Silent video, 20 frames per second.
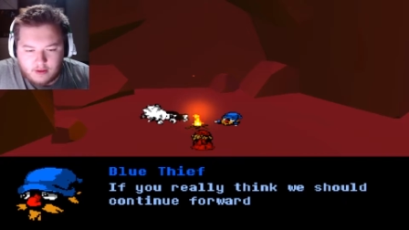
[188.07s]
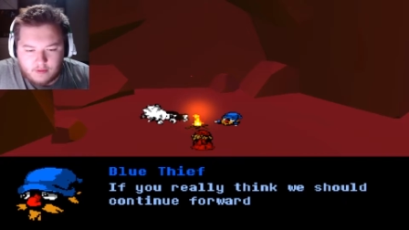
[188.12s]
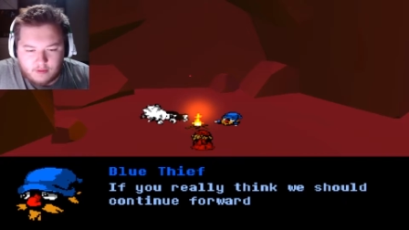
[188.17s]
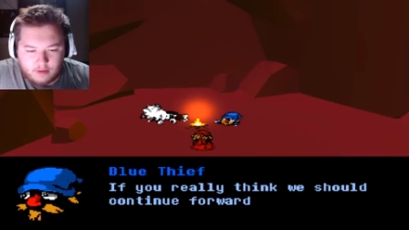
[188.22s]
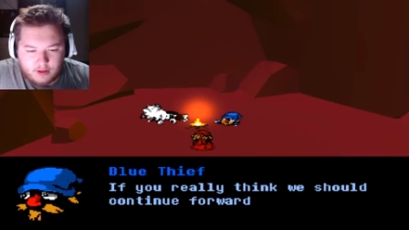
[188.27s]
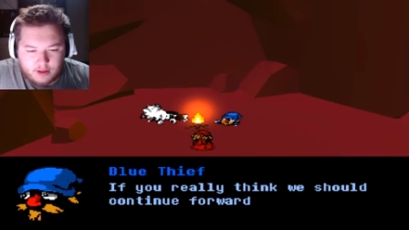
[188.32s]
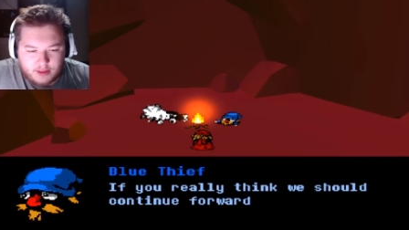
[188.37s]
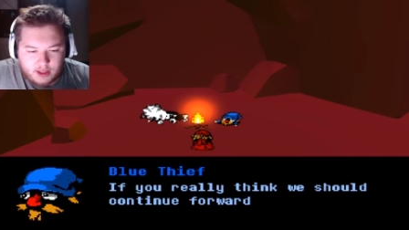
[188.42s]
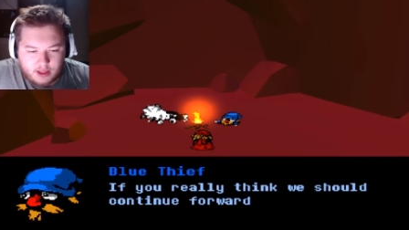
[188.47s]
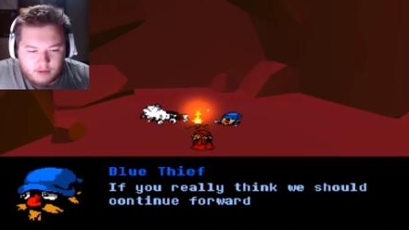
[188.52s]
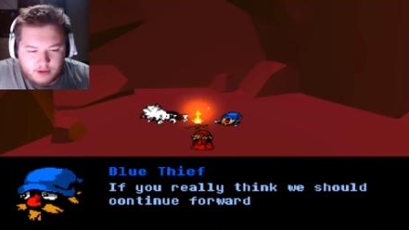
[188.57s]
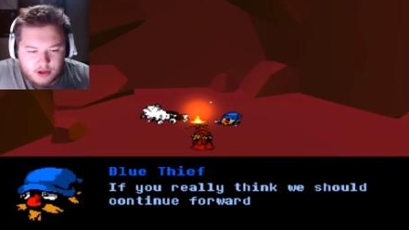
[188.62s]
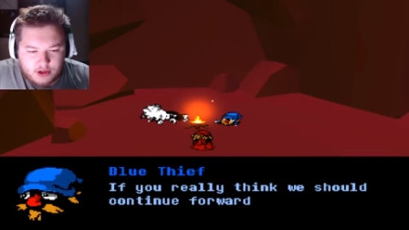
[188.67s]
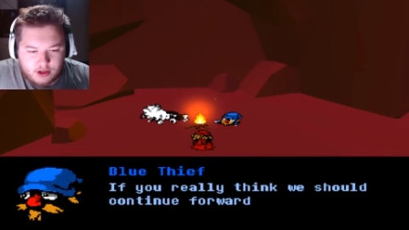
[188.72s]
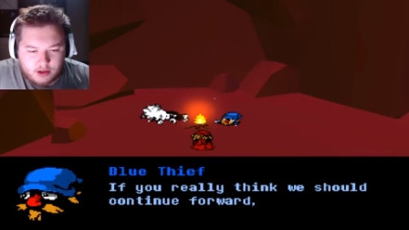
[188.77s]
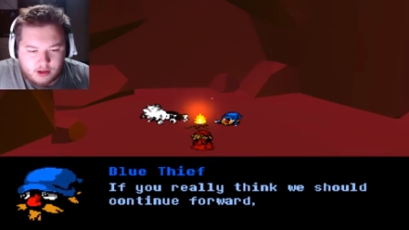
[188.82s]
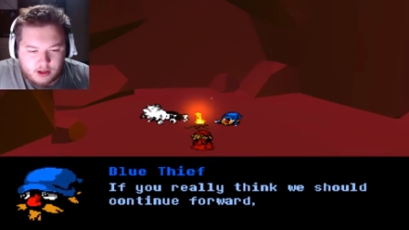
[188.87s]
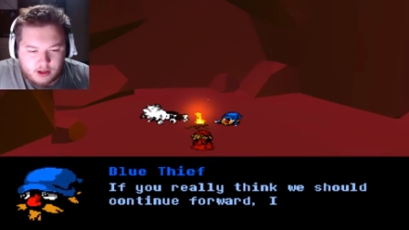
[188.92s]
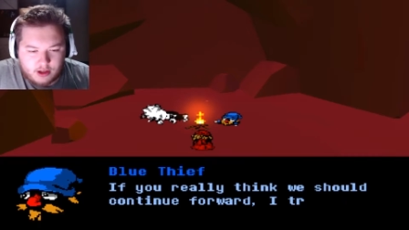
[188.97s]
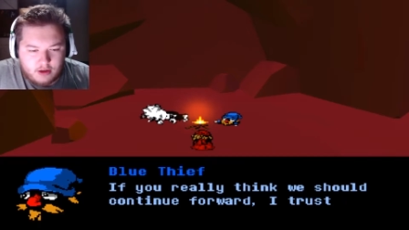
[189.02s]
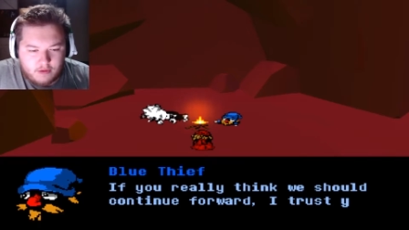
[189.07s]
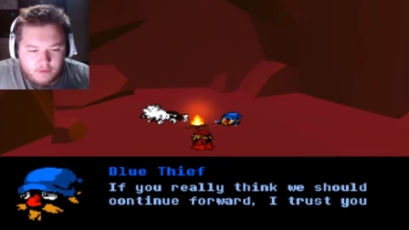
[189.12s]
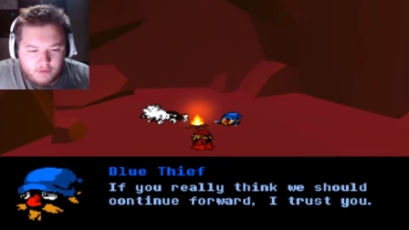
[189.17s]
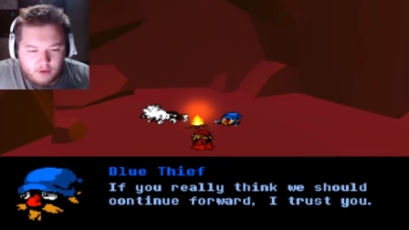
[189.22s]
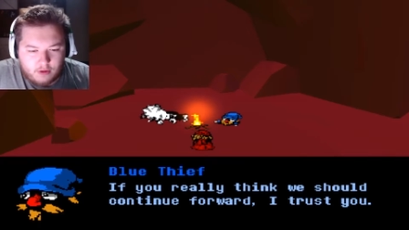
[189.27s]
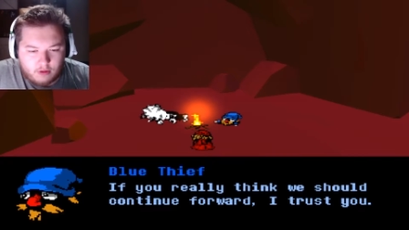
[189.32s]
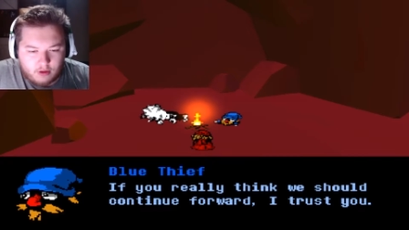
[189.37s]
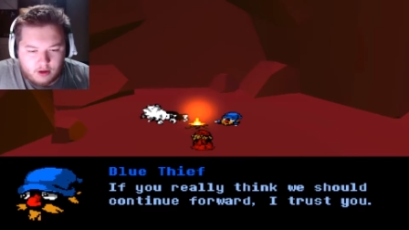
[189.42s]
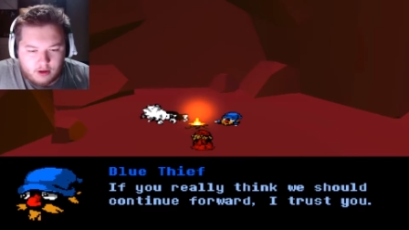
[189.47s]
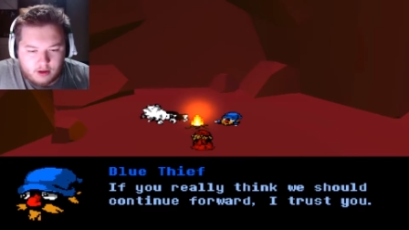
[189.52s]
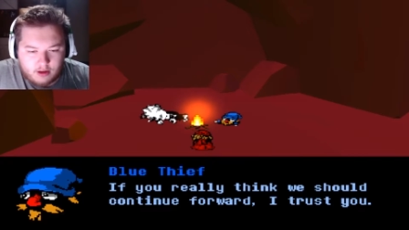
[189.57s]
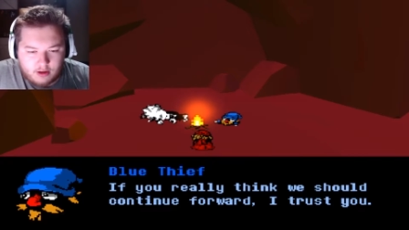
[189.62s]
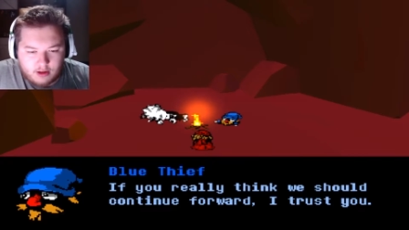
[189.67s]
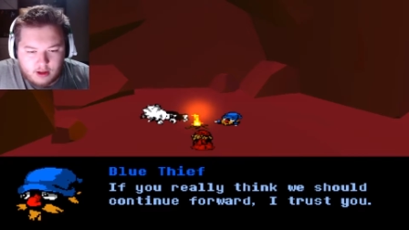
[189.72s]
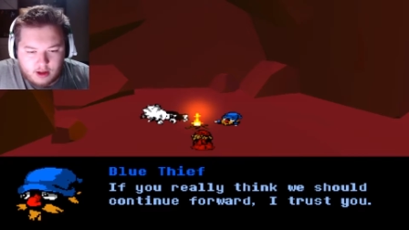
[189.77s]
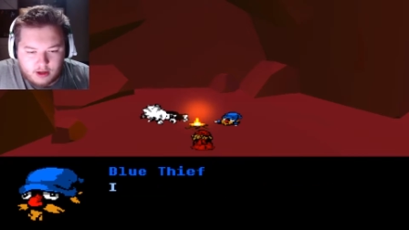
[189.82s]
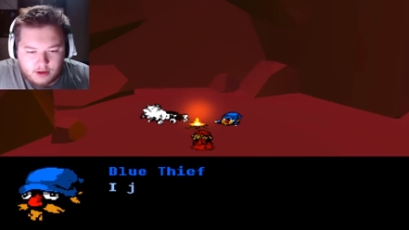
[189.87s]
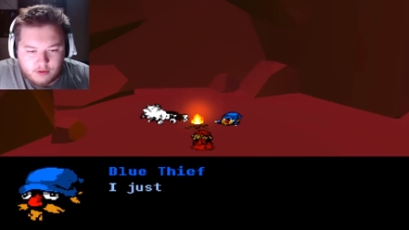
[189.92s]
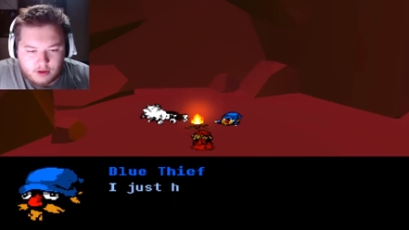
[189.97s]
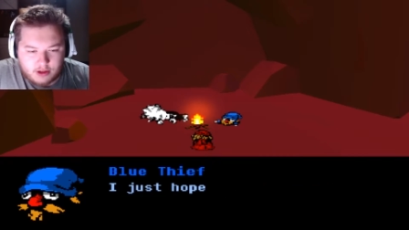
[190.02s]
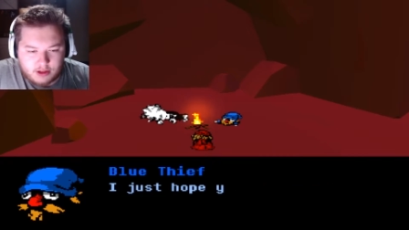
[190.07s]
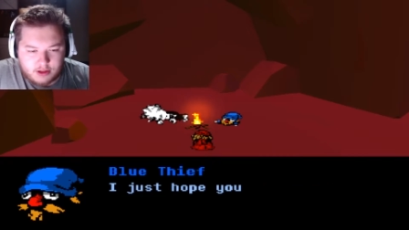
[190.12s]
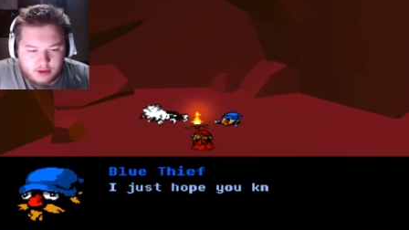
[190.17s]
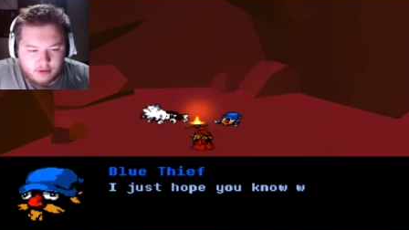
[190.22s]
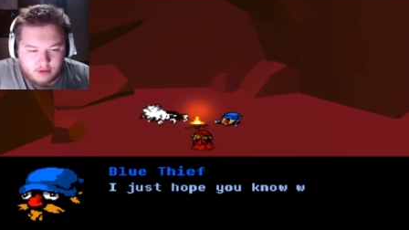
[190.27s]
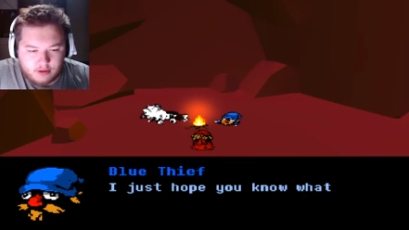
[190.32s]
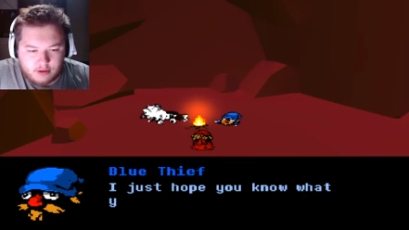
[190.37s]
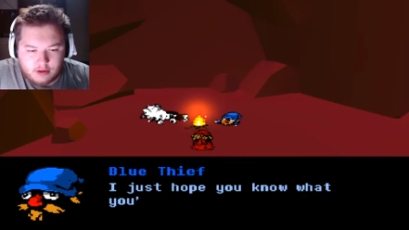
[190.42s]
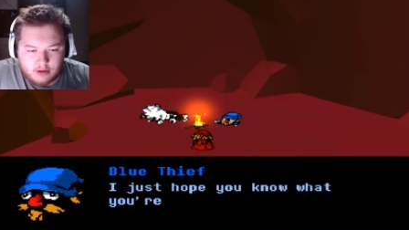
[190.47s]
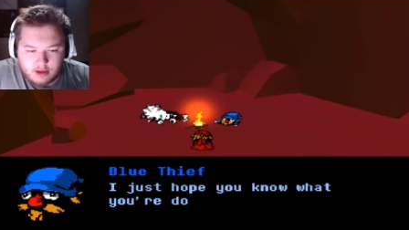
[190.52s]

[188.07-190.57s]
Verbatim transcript: The only thing we should continue forward. I trust you.